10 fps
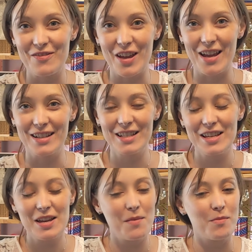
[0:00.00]
fan,
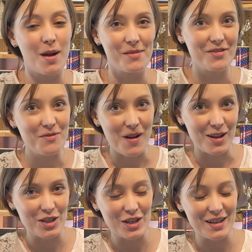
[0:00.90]
Mom, if you're
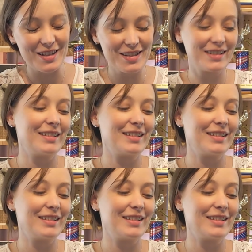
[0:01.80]
watching.